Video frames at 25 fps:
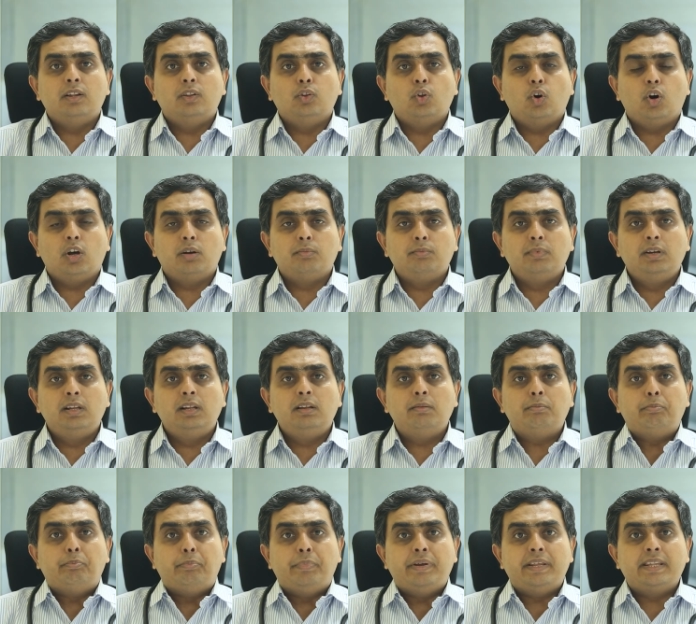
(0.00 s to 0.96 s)
normal,
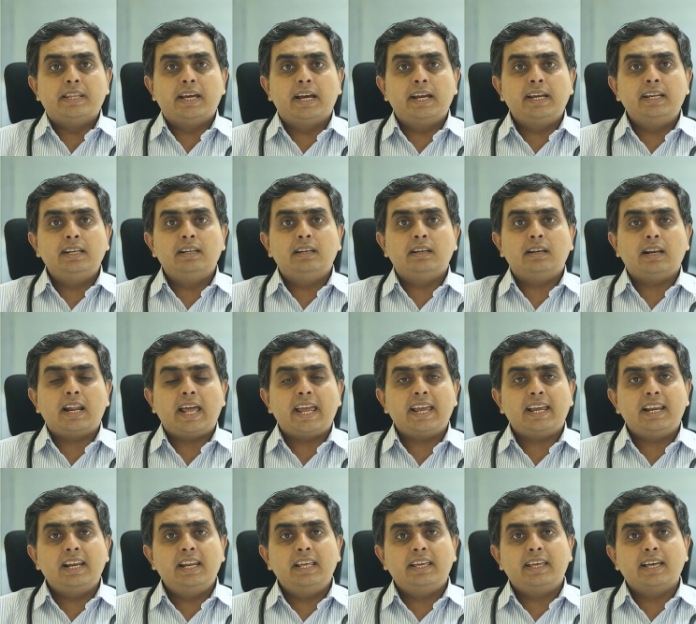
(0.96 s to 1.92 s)
benign,
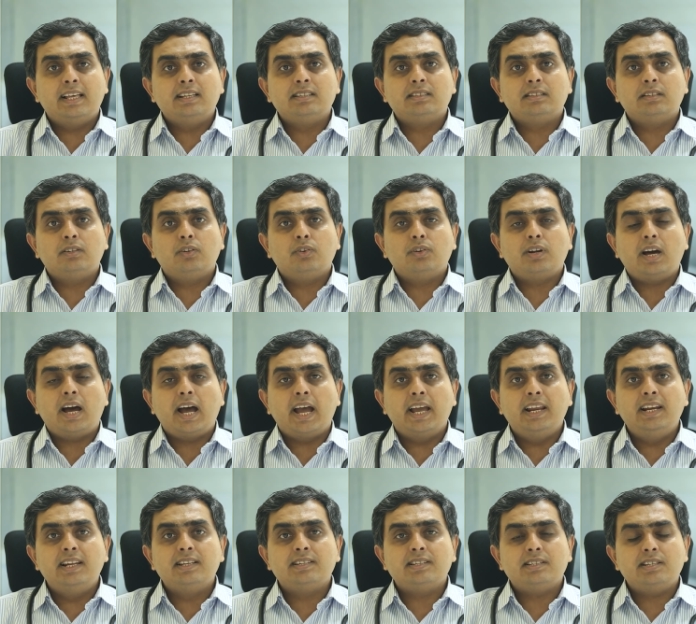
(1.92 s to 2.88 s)
likely cancer or
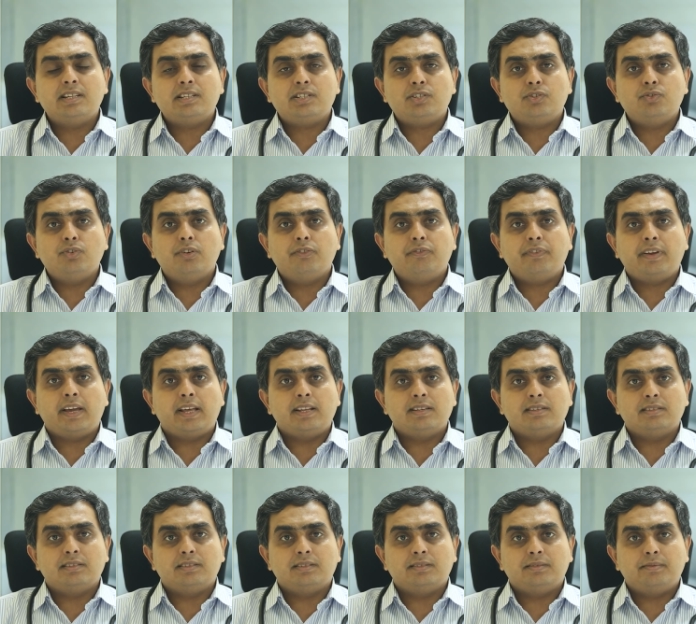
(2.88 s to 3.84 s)
highly suggestive of
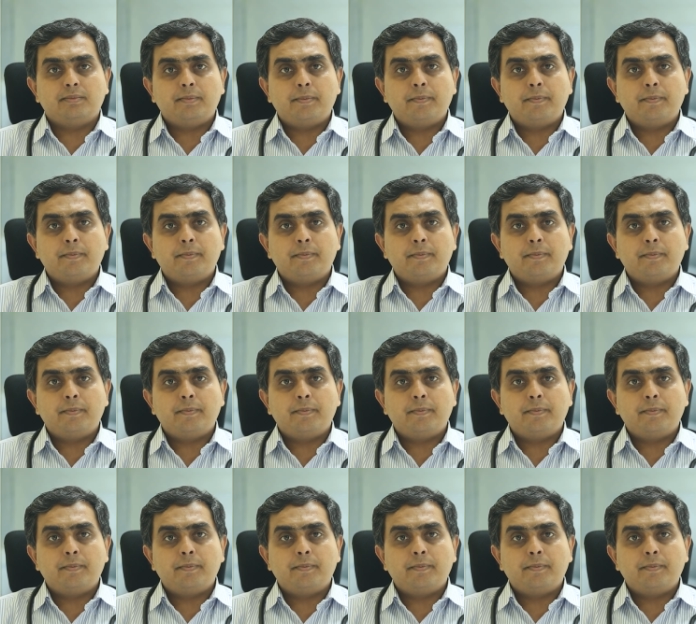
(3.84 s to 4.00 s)
cancer.